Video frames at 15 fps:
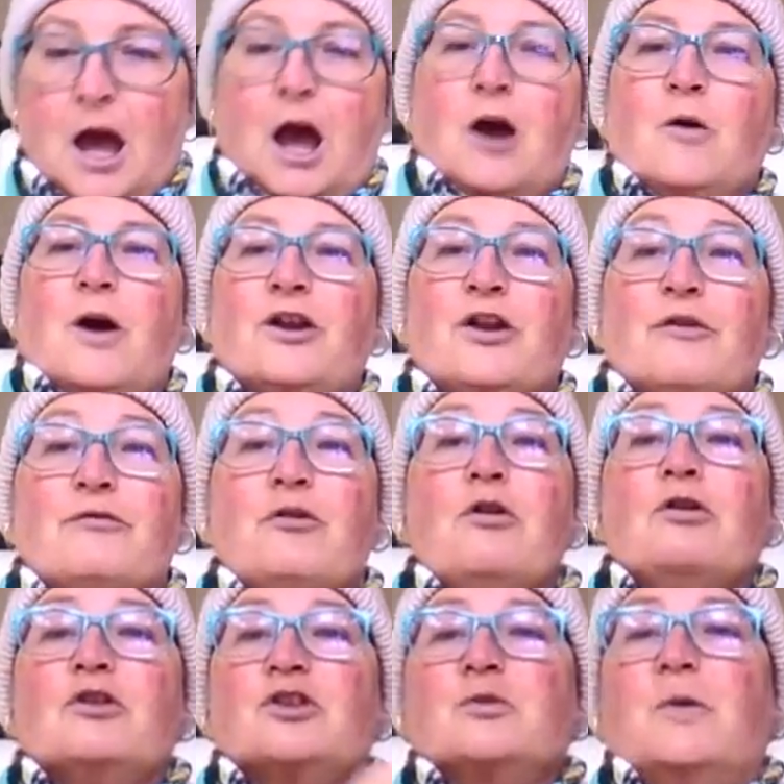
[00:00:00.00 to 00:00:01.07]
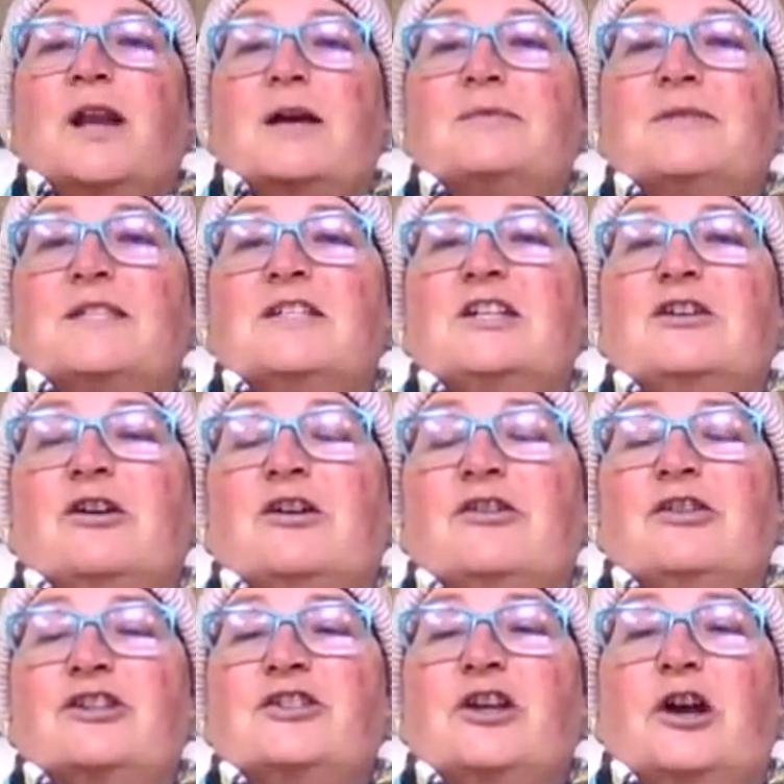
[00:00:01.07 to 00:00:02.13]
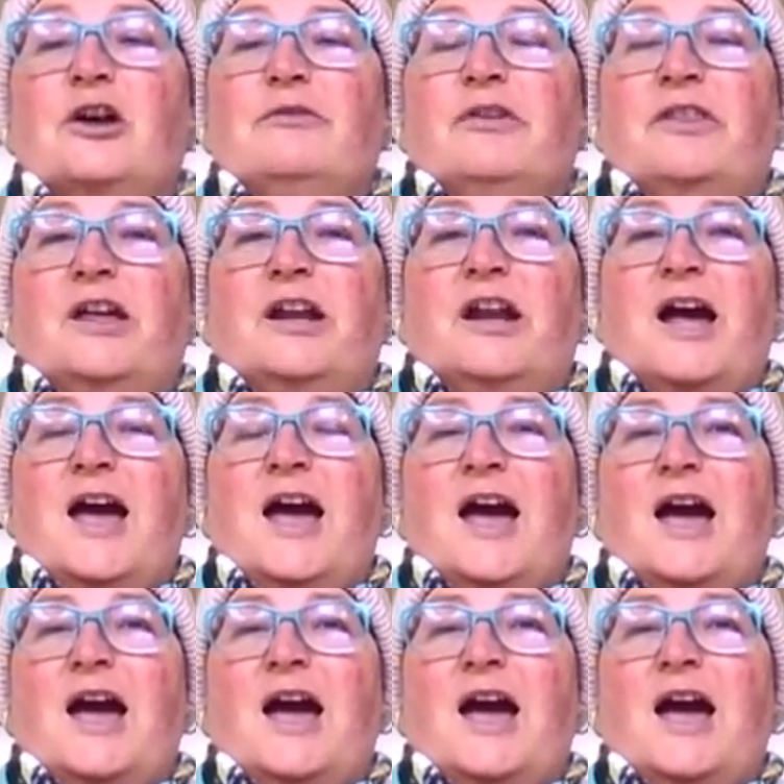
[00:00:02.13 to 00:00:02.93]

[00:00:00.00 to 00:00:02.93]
Oh, and of course, when I'm sitting on the sofa, then I